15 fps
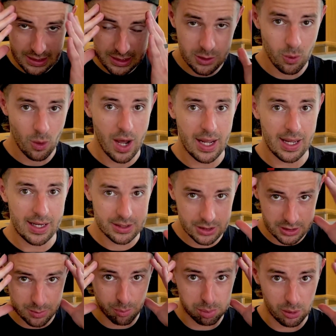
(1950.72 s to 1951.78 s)
This is why it
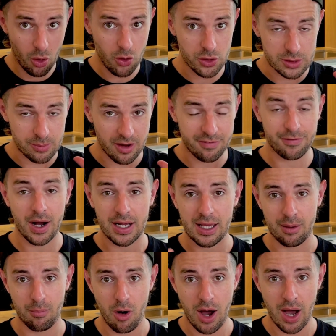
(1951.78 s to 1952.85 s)
just blows my
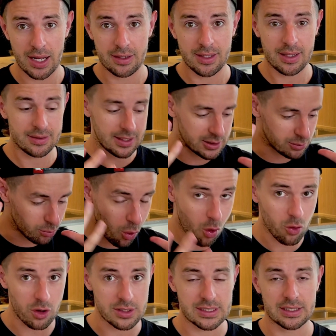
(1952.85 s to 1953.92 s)
fucking mind that these
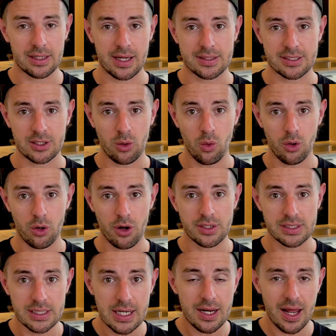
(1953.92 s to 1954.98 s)
morons in Legacy Auto
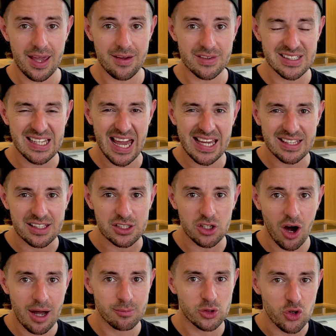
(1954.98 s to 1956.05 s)
didn't even take the
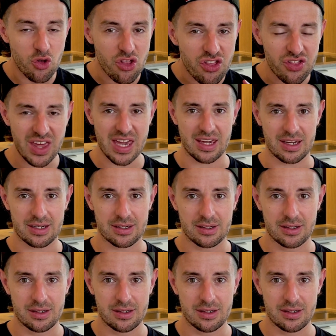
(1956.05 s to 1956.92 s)
time to think.